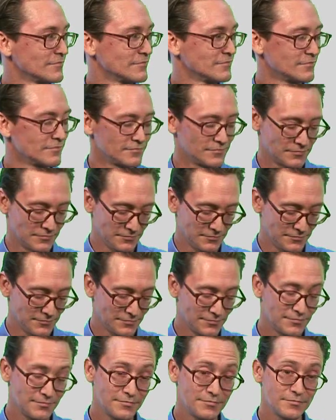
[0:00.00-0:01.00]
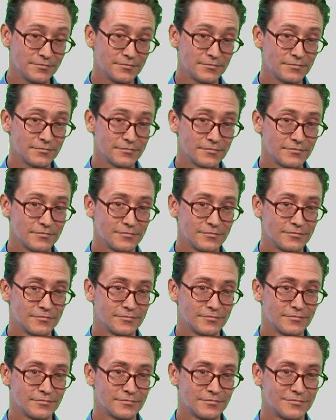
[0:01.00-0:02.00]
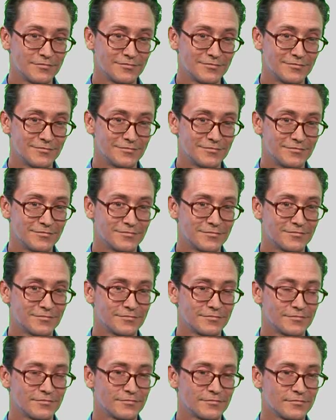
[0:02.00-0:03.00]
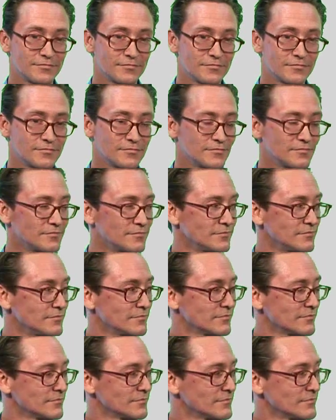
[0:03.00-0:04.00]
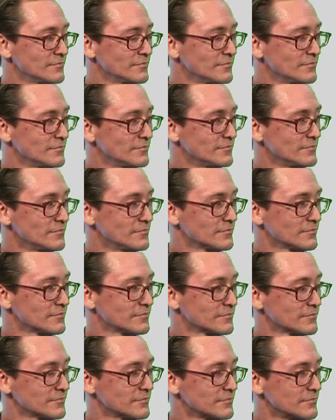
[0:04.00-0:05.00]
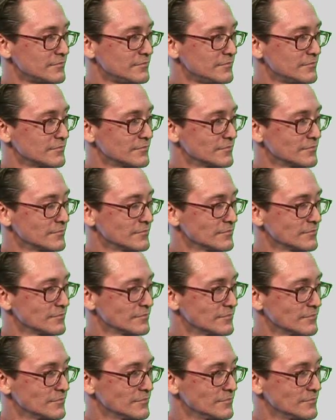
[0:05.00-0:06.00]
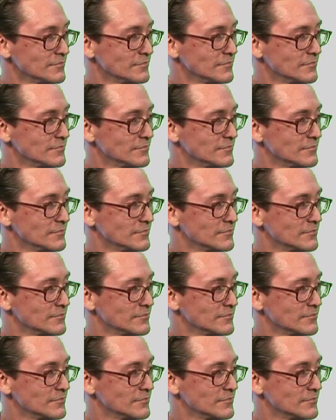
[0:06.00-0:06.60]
[no speech]